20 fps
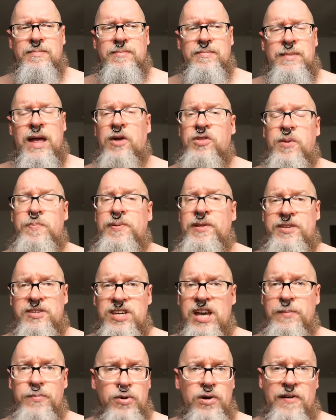Now, the
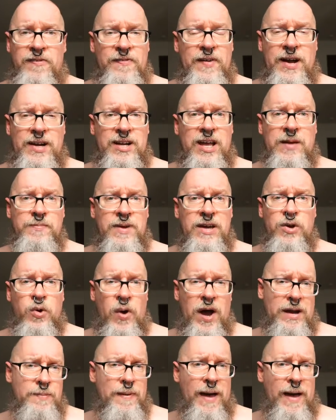placebo effect can be quite